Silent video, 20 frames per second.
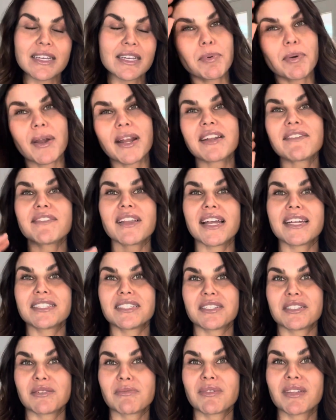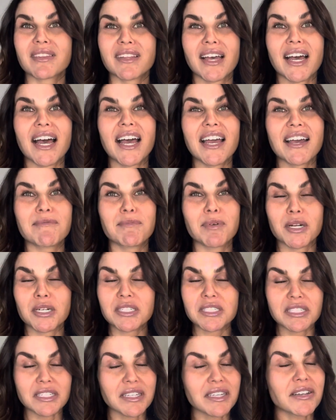Parade of Lights is something that I have
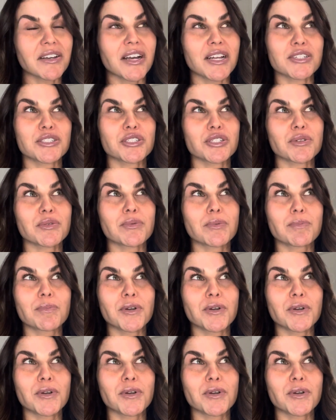personally gone to